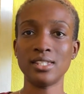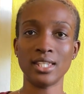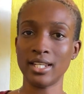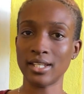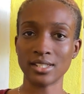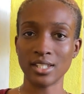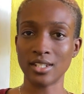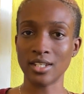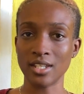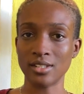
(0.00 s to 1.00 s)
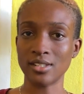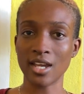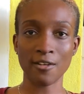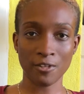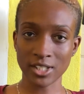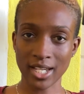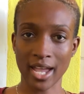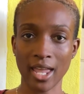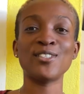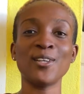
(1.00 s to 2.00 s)
selecting it every
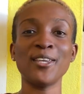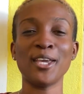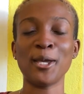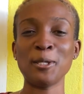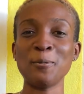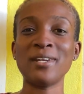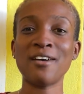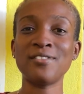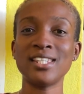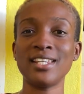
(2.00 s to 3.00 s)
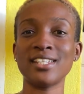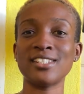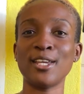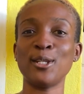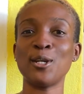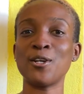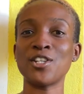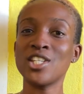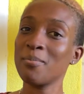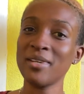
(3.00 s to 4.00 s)
time. So yeah, you would have selected your
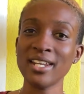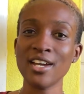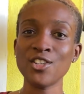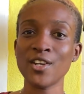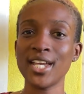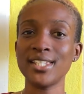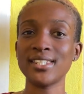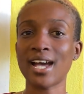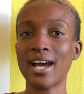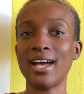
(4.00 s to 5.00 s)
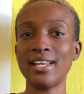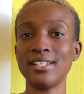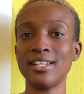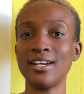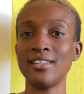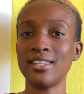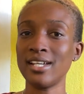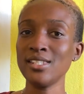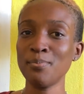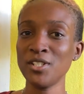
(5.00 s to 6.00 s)
shipping address, and
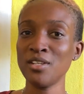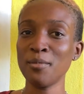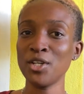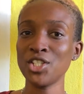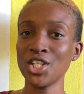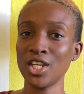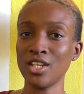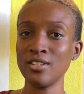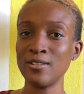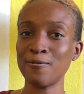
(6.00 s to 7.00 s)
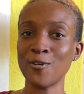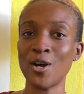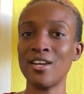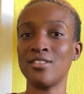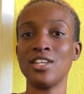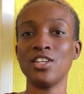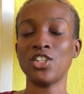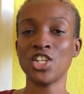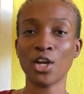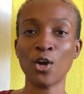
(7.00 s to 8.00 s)
that's pretty much it for the
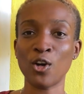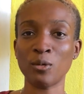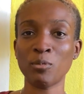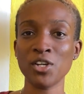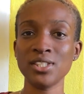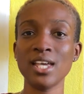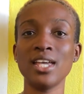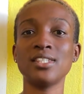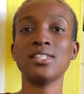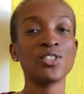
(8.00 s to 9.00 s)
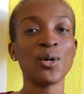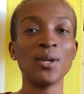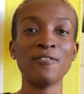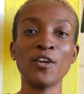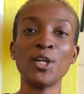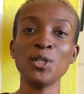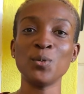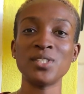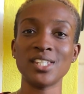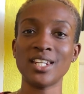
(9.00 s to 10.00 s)
checkout process. So if you're
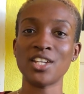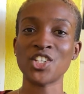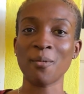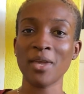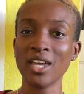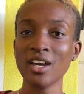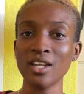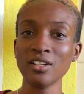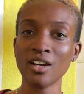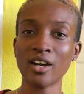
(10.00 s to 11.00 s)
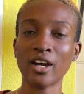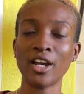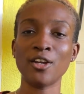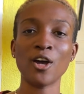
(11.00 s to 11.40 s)
using a Jamaican card,